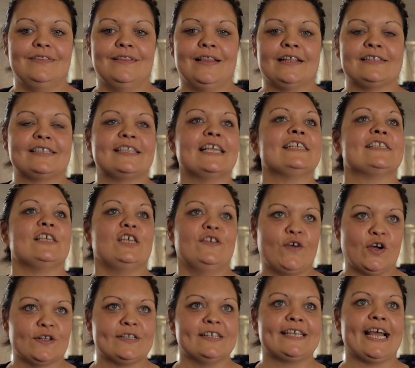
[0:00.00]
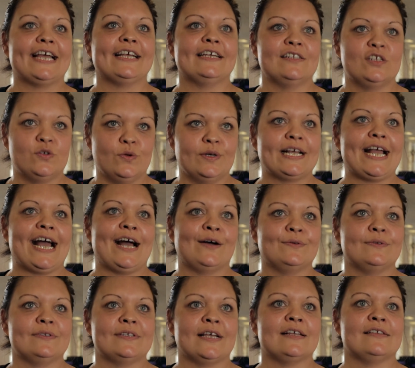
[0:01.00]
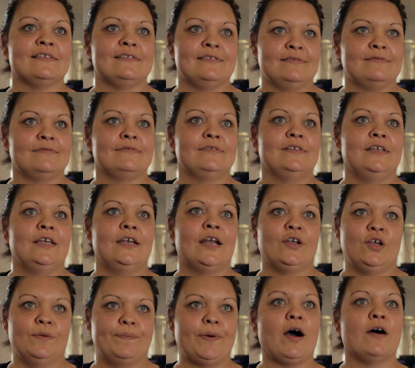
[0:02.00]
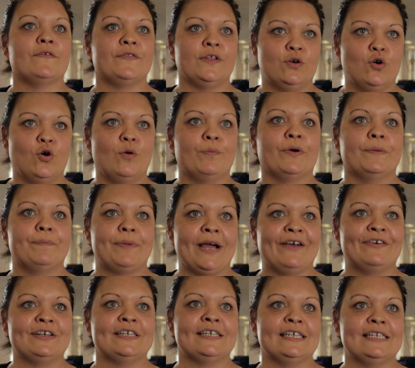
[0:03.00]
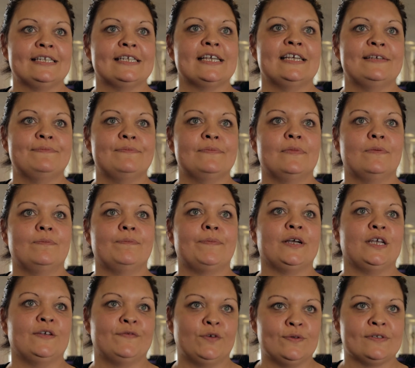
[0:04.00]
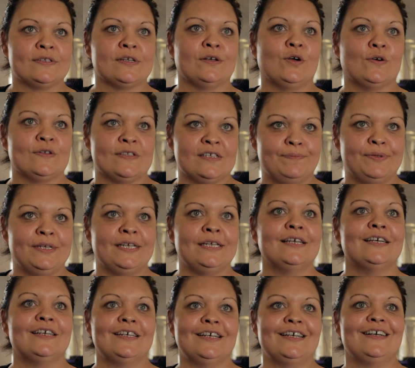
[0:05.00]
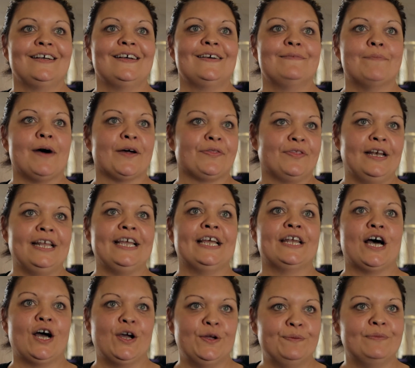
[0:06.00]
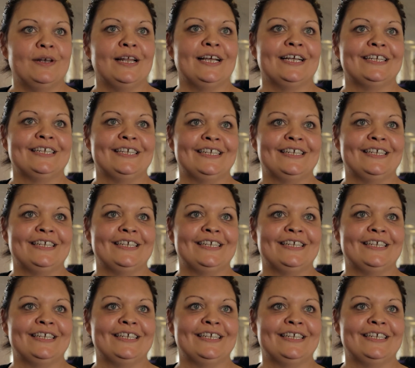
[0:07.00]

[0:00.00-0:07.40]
There's things that you've got to take into account as you're part of the corporate parenting team, but you've also got to be motherly and homely.